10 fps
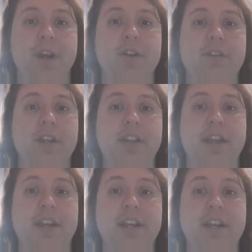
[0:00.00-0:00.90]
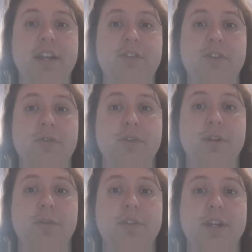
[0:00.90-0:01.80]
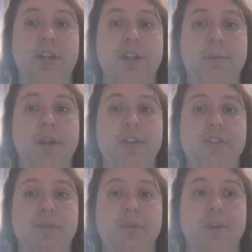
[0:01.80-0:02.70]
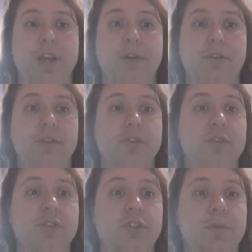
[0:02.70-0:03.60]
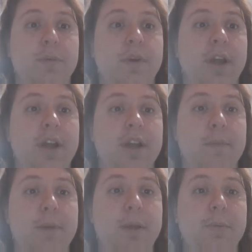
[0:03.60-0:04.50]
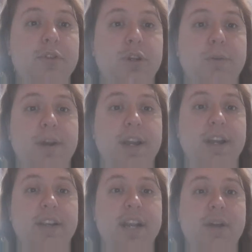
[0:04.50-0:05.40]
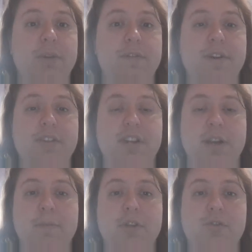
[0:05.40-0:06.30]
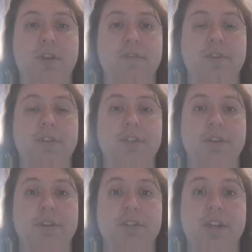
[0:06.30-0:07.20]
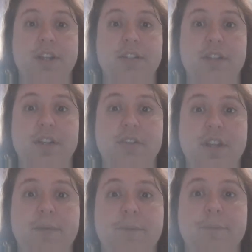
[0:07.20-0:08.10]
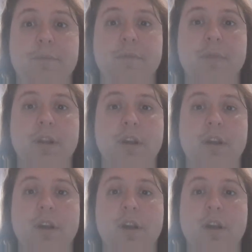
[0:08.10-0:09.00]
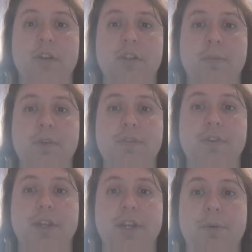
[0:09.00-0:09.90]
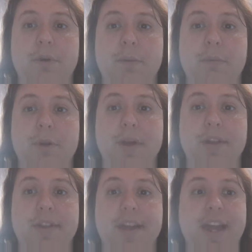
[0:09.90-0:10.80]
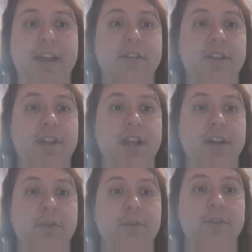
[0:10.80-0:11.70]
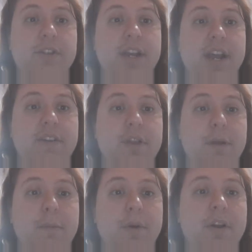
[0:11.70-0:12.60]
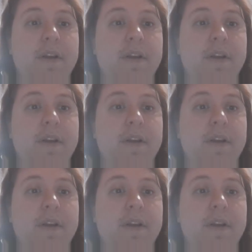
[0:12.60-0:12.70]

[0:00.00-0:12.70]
and decided that he needed to introduce and eliminate several characters to be able to create an equally fascinating mystery for the series' second season. Thomas felt that he would not bring back the Canes and the Echolls and have them